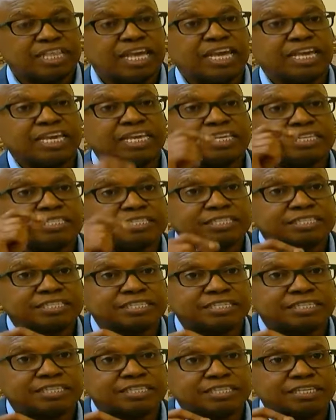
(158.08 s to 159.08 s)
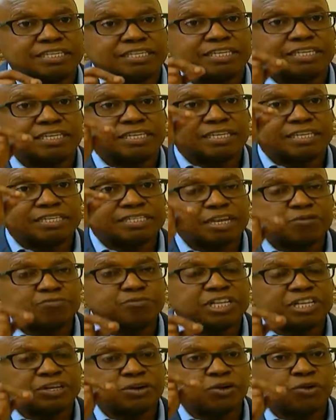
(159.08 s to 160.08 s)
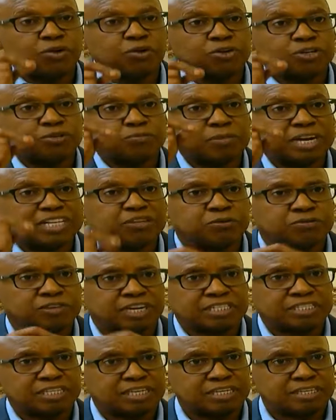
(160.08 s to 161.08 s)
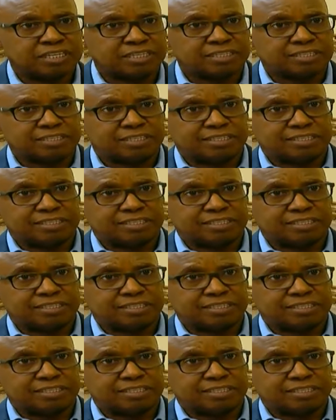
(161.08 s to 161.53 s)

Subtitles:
There is something called manufacturing.